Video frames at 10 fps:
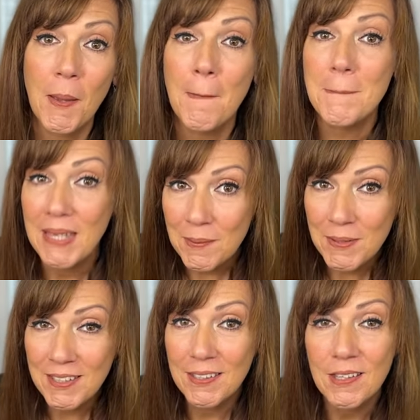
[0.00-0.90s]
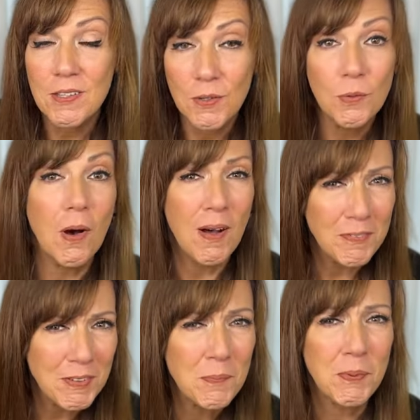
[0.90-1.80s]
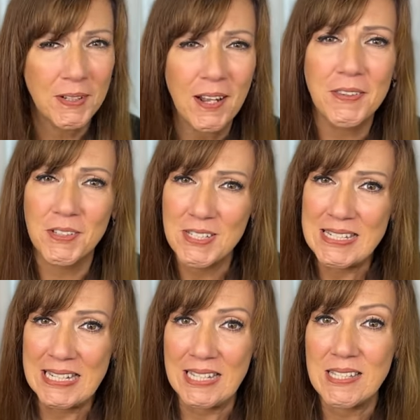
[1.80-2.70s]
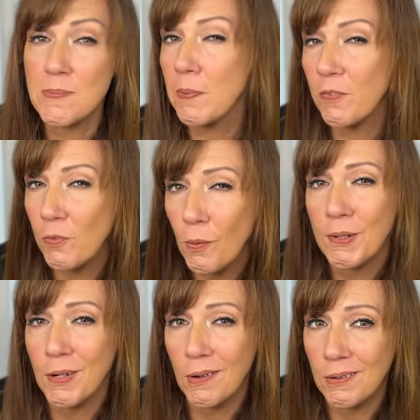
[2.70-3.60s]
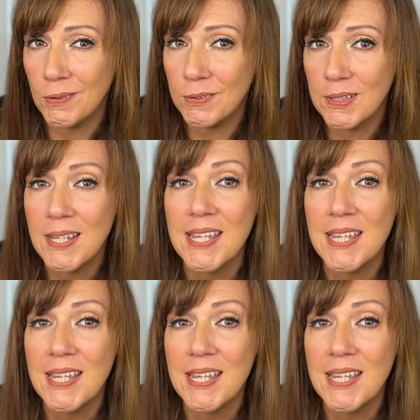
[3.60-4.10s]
Maybe you often put others' needs before your own,